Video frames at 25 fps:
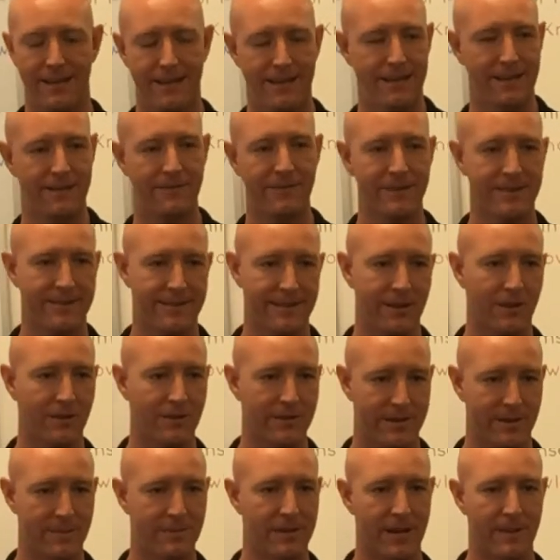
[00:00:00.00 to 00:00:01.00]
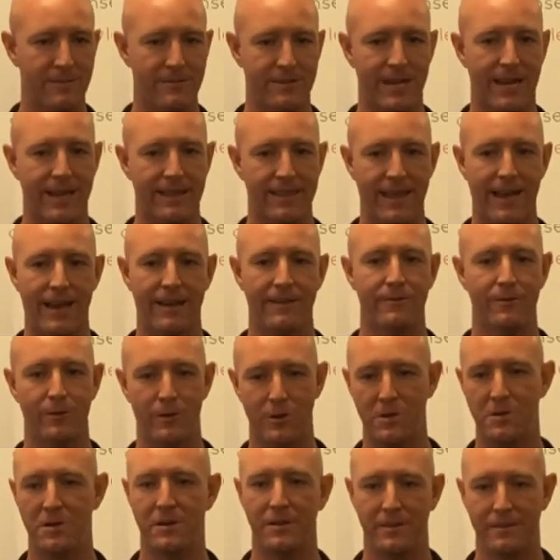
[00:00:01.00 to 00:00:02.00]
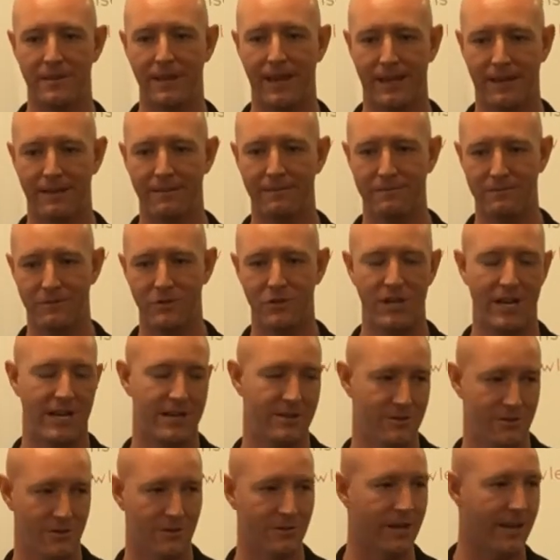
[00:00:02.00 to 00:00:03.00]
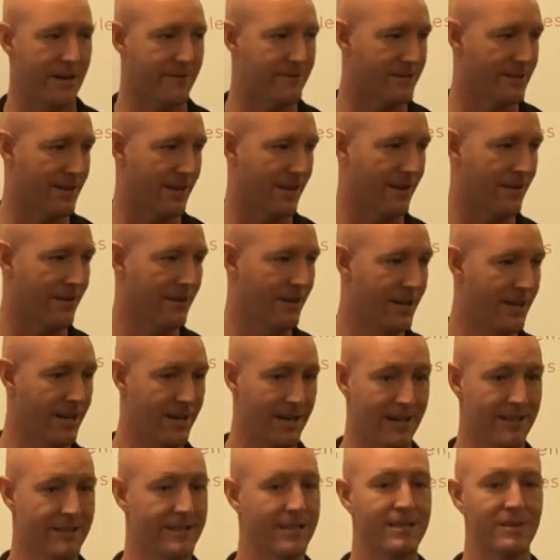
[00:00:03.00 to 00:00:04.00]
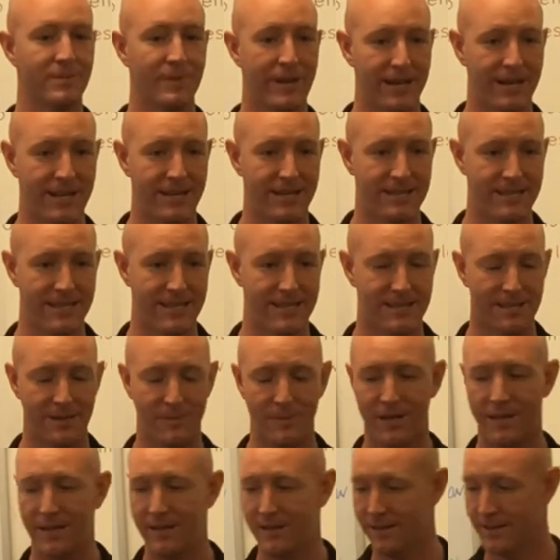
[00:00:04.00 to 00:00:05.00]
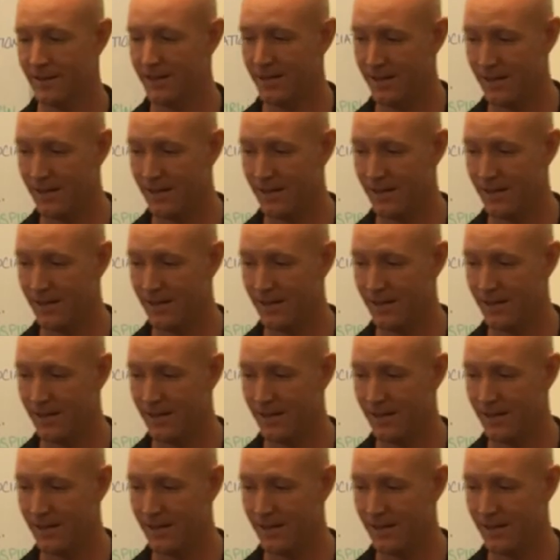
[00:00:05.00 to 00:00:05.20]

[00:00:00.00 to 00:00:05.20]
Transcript: and even still, sometimes not that, for you to like change your lifestyle? Doesn't make any sense to me.